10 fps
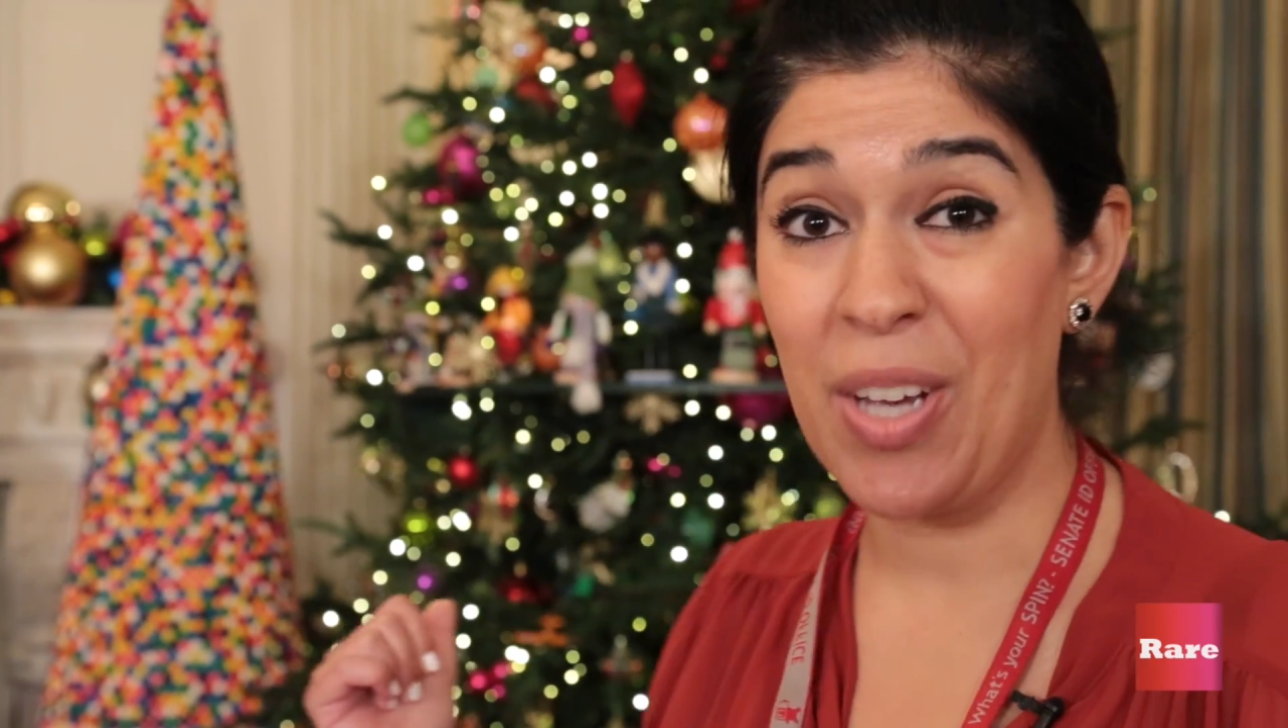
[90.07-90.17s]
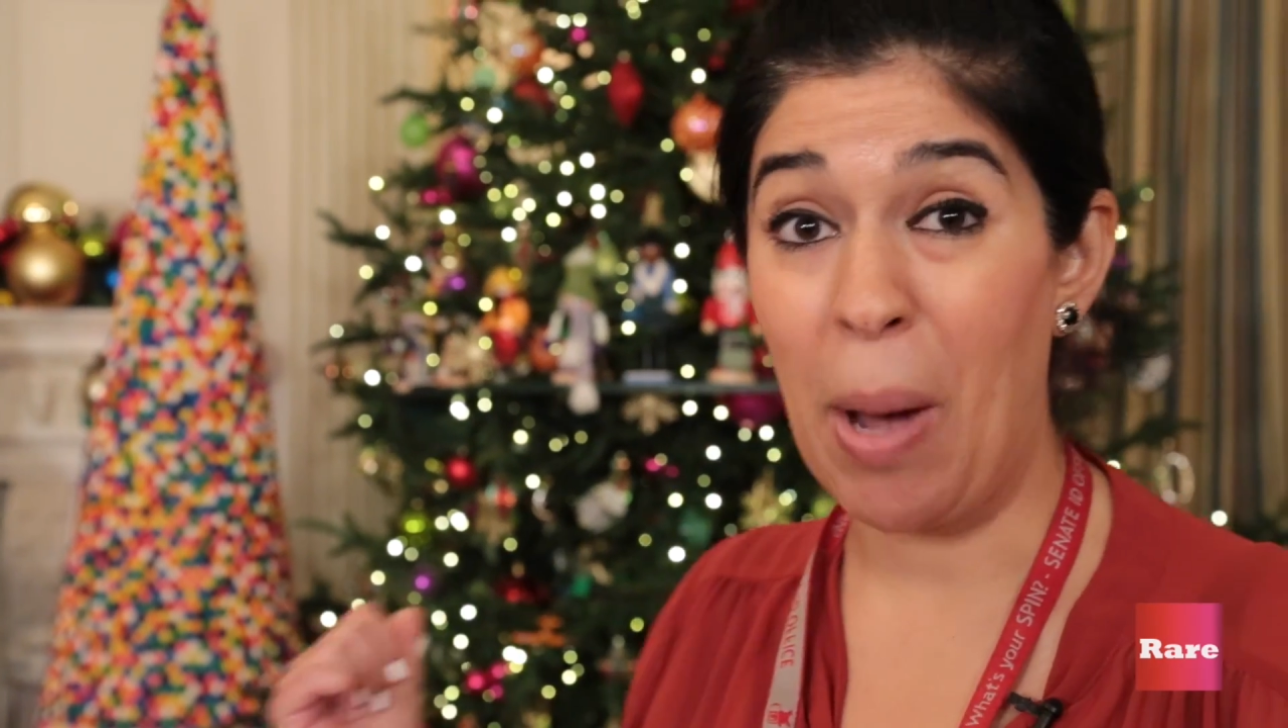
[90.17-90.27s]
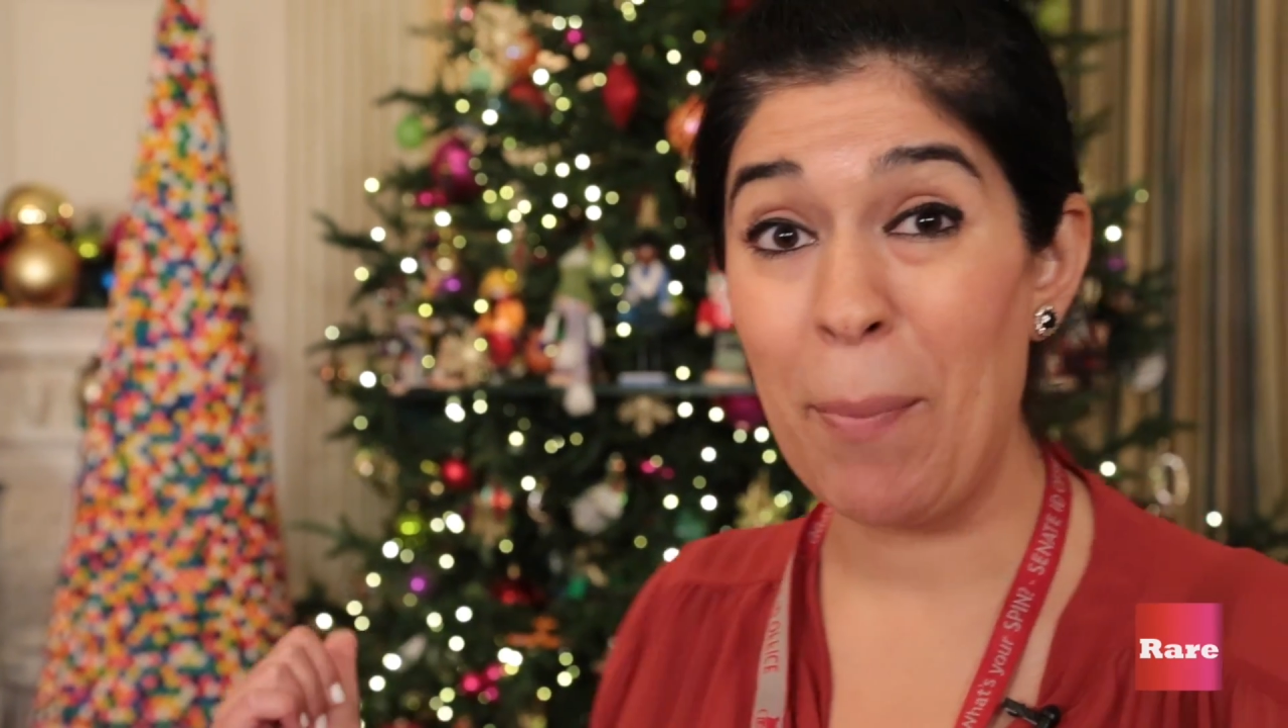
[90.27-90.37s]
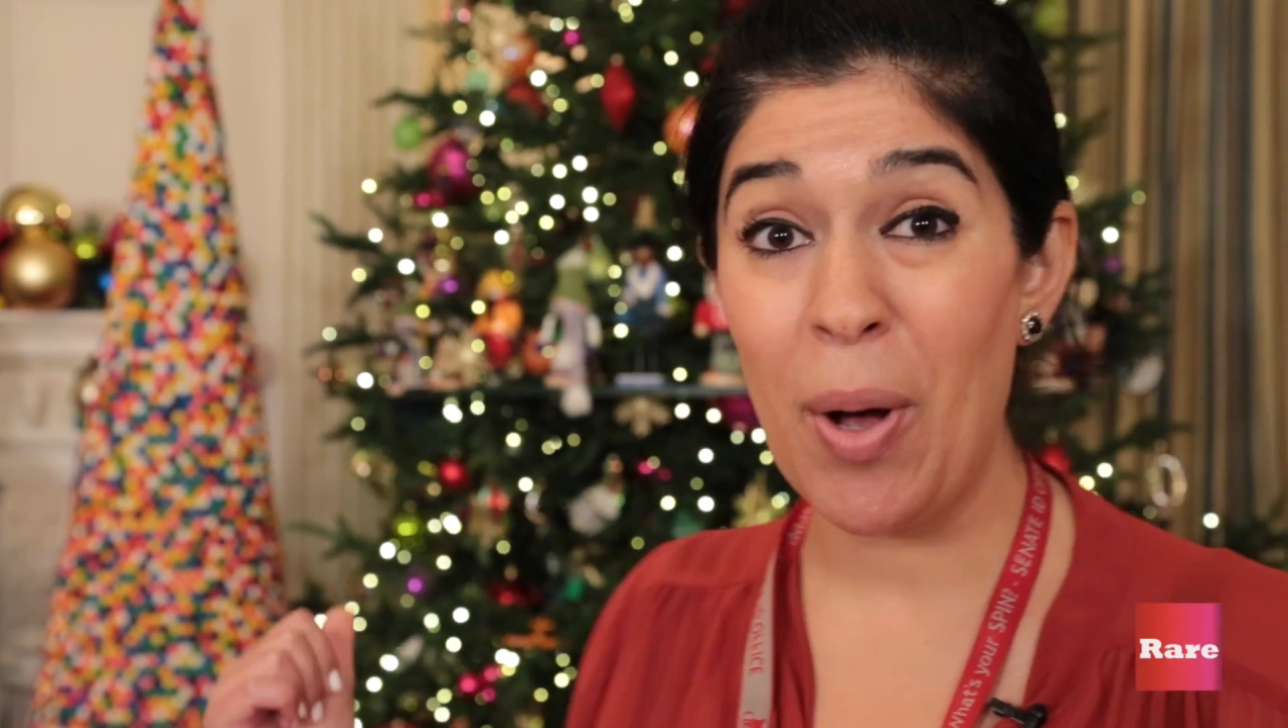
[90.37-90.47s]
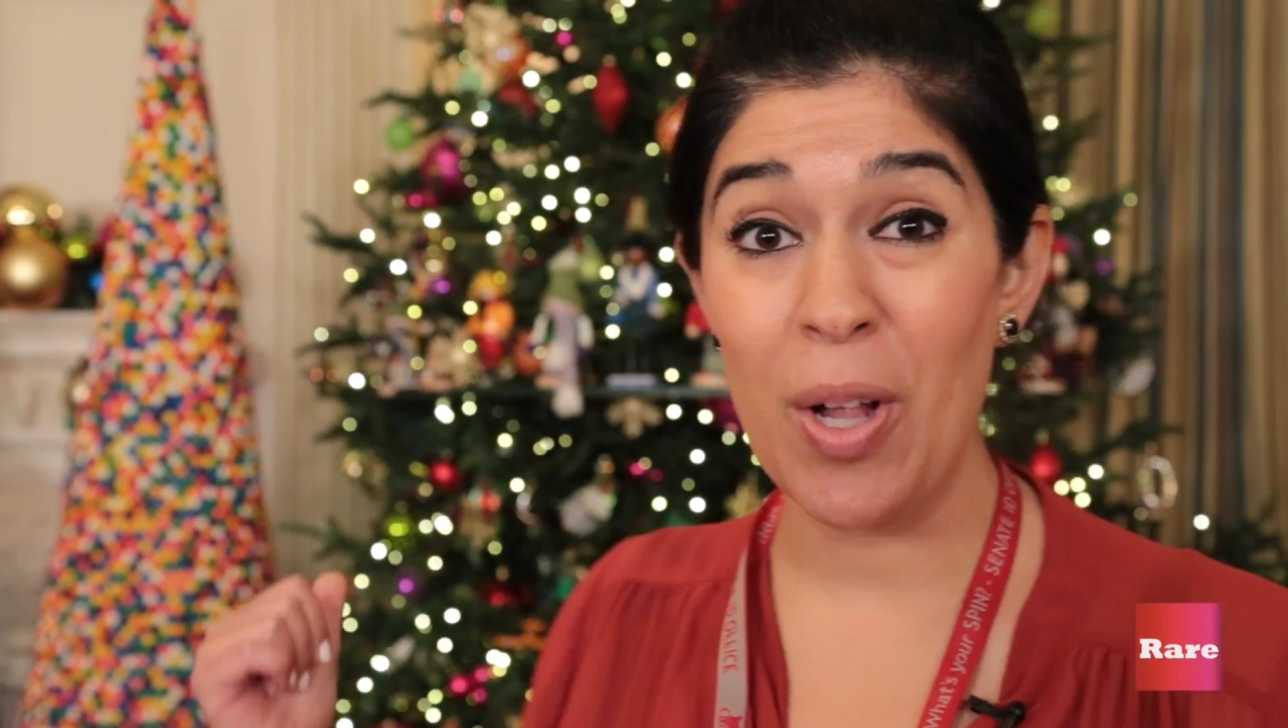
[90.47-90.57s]

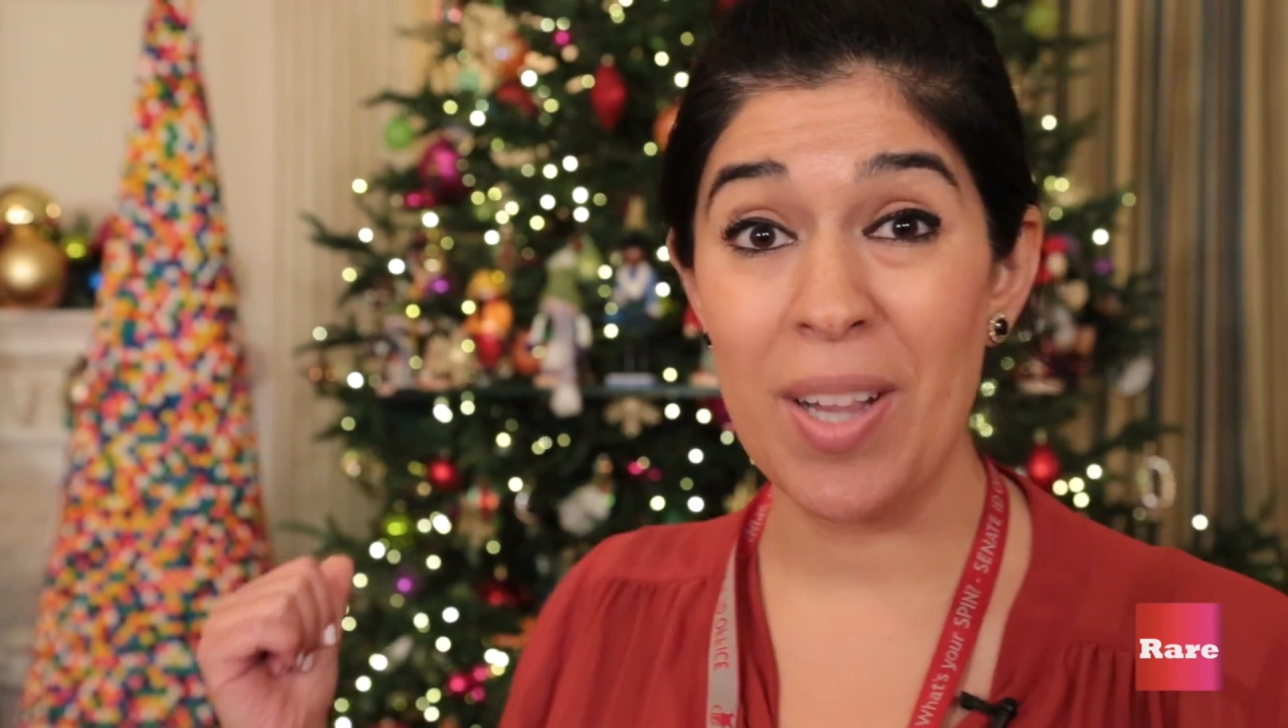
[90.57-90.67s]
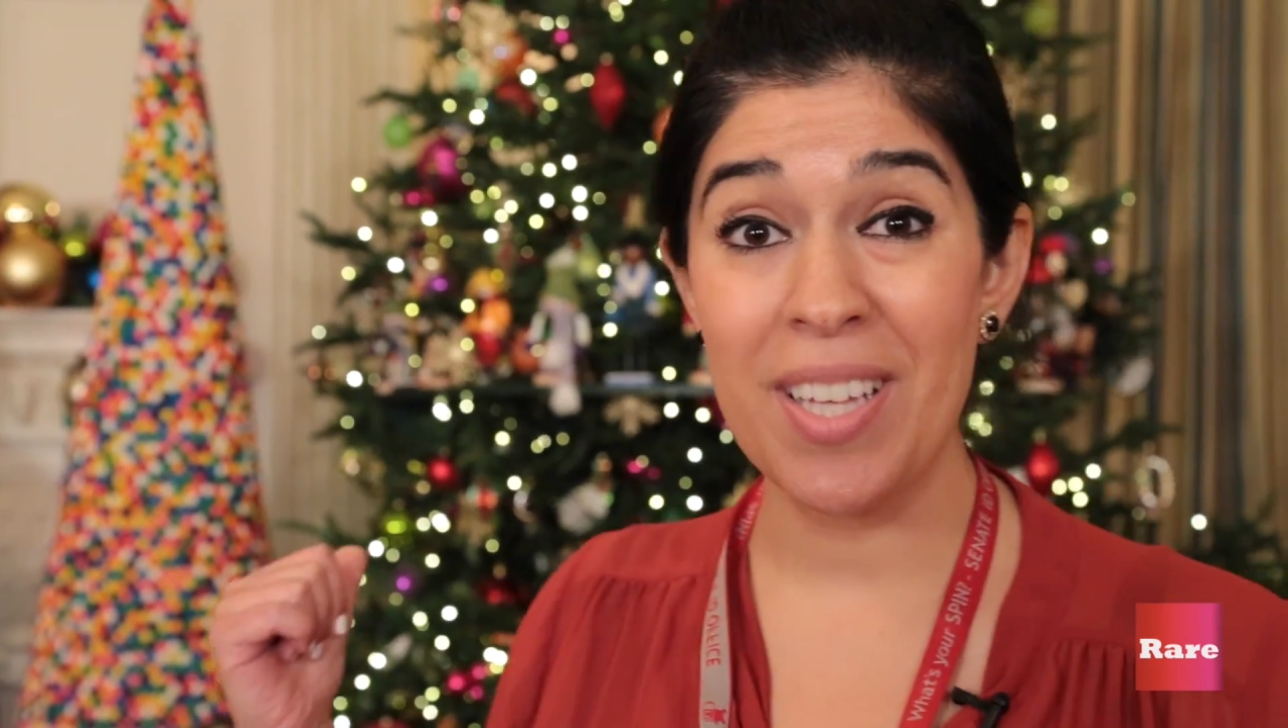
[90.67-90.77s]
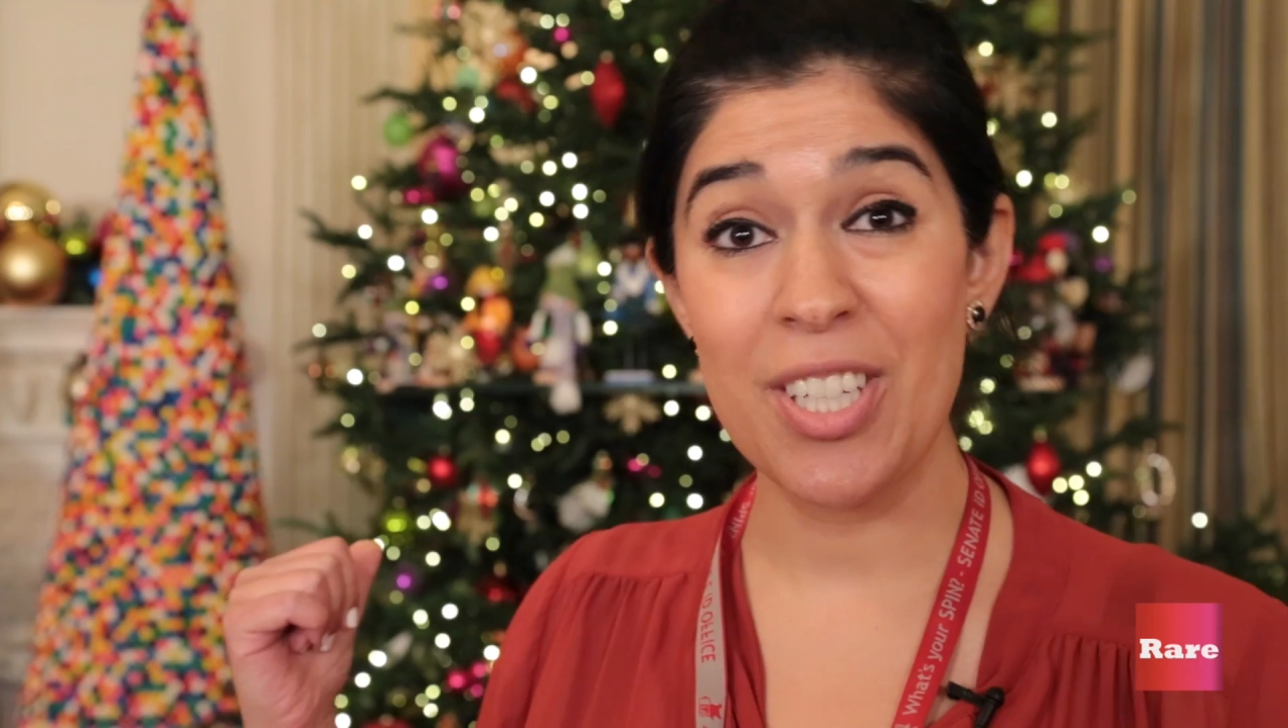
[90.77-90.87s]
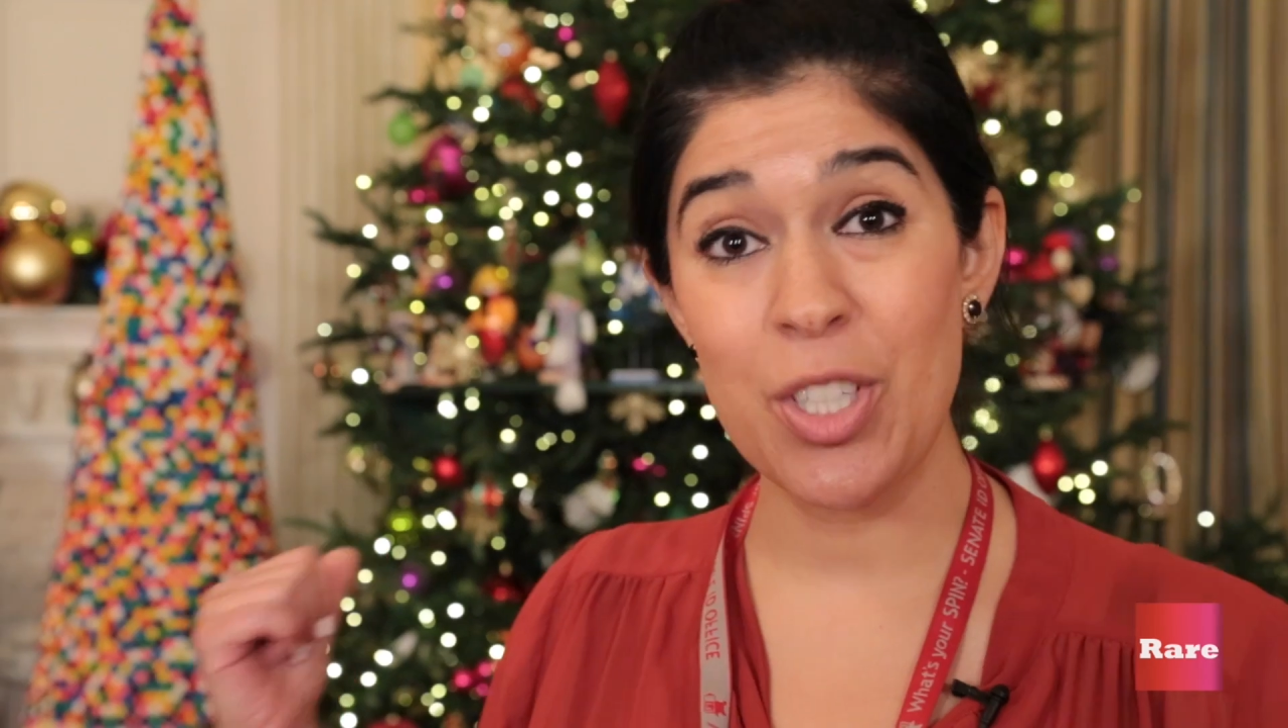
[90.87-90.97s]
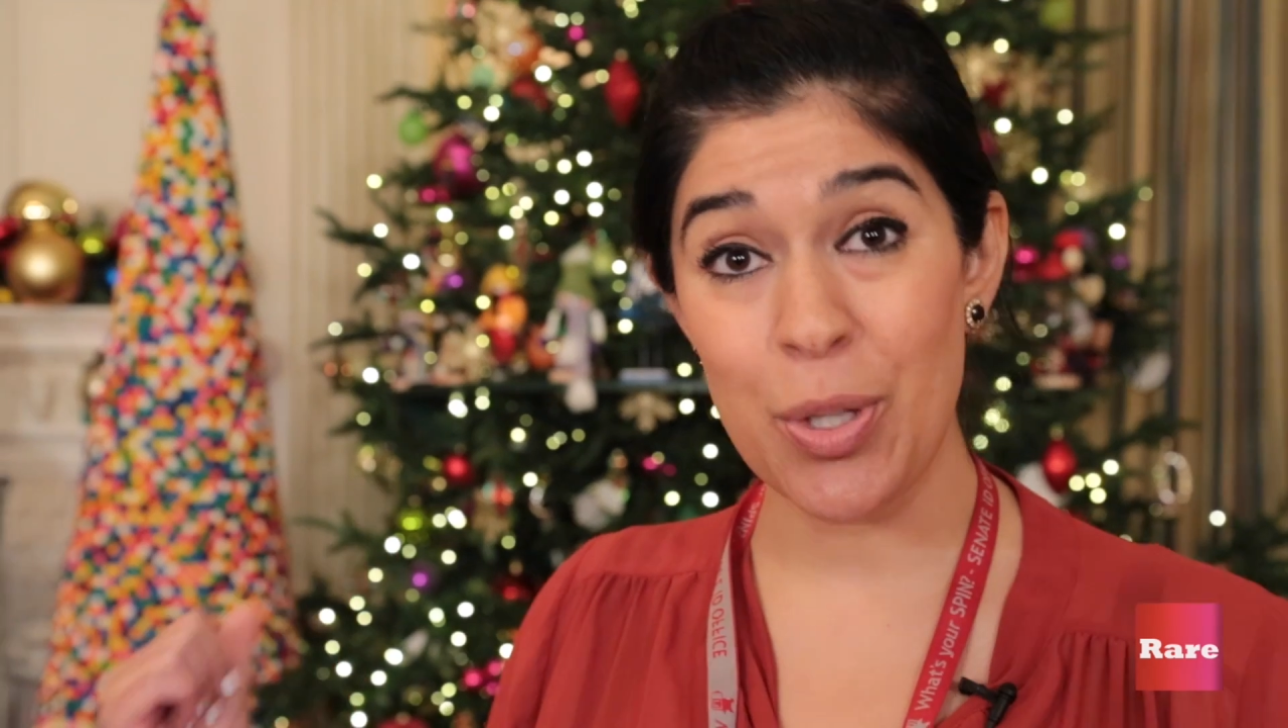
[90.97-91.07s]
gumball